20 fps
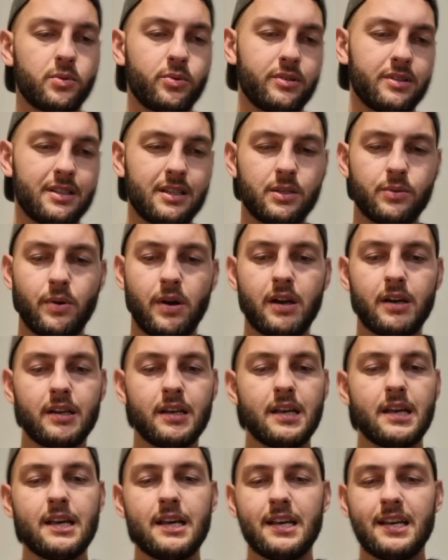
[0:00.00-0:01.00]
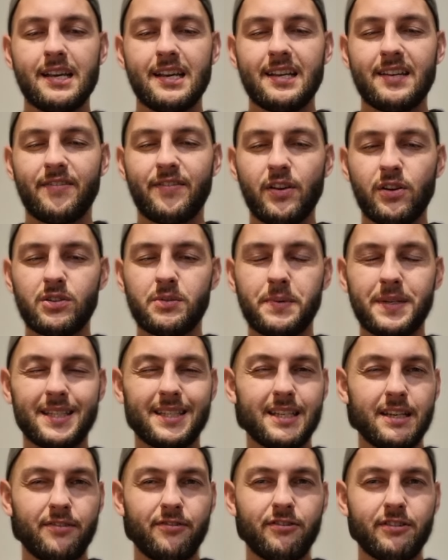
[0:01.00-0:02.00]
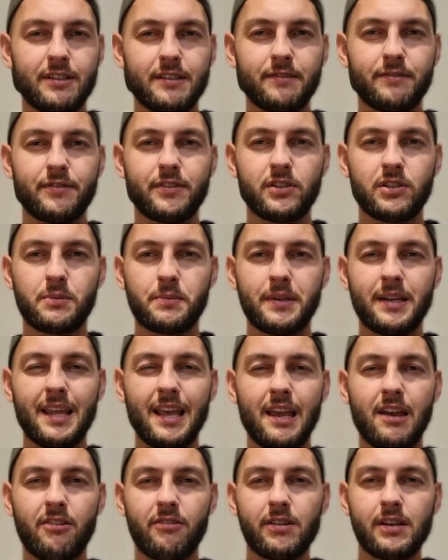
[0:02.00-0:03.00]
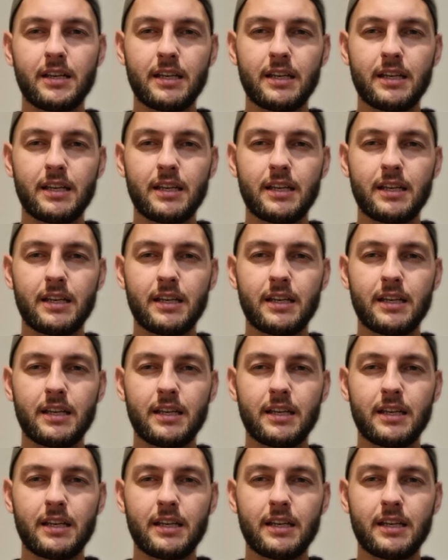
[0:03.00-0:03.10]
Whereas this one feels a bit different, feels a bit eerie.